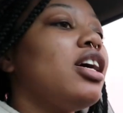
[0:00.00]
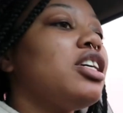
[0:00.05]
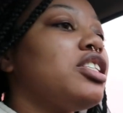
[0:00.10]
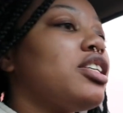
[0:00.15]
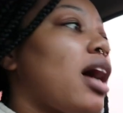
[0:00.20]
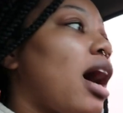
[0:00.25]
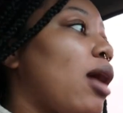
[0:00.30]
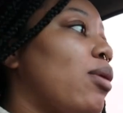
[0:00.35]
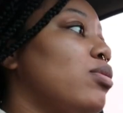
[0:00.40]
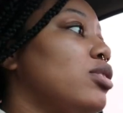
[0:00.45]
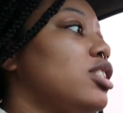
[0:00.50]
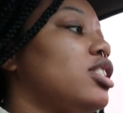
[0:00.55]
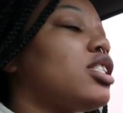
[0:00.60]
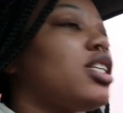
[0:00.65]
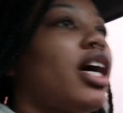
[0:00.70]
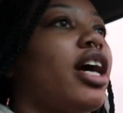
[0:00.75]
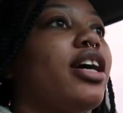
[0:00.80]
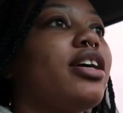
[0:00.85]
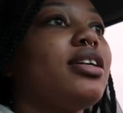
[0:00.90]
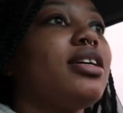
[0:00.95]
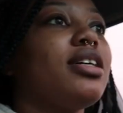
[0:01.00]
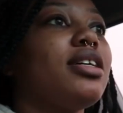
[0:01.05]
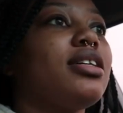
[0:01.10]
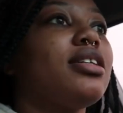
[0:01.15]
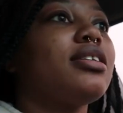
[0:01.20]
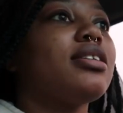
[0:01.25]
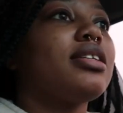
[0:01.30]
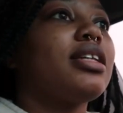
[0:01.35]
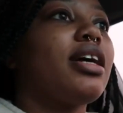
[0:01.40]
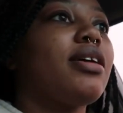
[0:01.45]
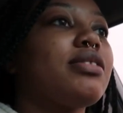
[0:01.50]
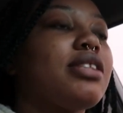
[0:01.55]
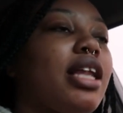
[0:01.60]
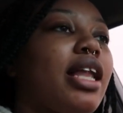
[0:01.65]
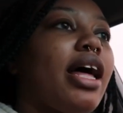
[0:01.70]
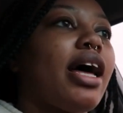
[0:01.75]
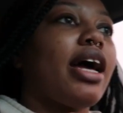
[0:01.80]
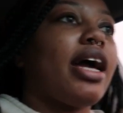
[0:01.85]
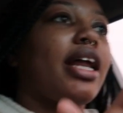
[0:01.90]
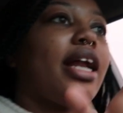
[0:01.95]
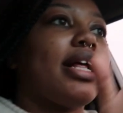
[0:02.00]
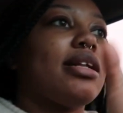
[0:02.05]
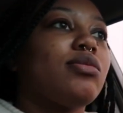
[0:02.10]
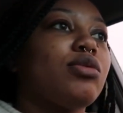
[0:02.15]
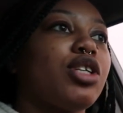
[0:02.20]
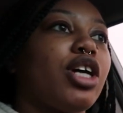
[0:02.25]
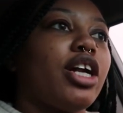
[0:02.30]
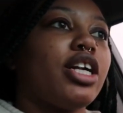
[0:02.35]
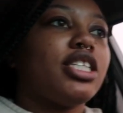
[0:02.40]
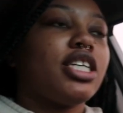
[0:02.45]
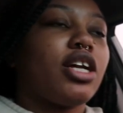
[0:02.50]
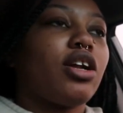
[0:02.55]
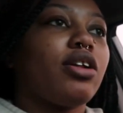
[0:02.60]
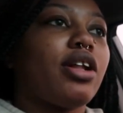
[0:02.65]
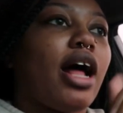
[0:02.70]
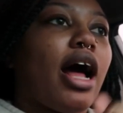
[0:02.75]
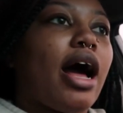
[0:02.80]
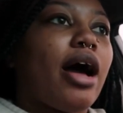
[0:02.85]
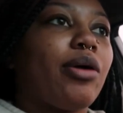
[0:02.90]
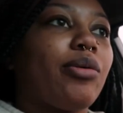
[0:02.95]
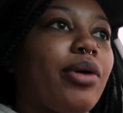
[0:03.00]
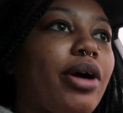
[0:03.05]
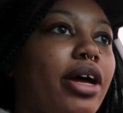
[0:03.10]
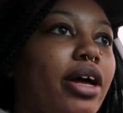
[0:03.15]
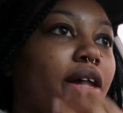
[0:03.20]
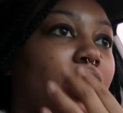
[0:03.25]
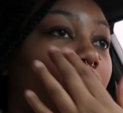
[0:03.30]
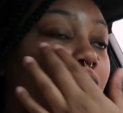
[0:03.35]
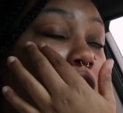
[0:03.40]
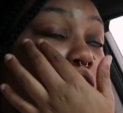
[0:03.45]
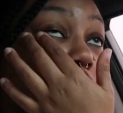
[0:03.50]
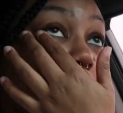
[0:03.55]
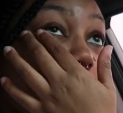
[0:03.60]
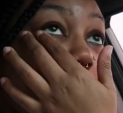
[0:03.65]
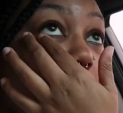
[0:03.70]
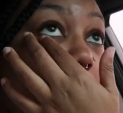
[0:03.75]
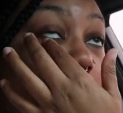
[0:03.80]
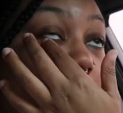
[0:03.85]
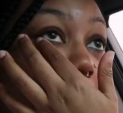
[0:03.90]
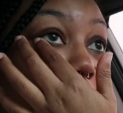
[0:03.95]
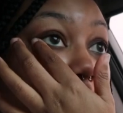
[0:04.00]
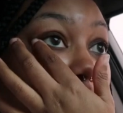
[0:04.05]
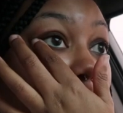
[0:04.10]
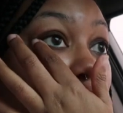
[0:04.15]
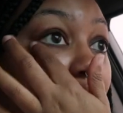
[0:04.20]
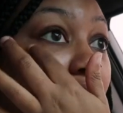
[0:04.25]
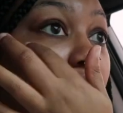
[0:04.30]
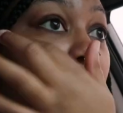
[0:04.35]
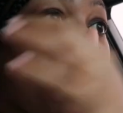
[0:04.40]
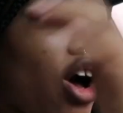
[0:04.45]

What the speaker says: So I was turning, there's a light, and I was turning to get on the highway. And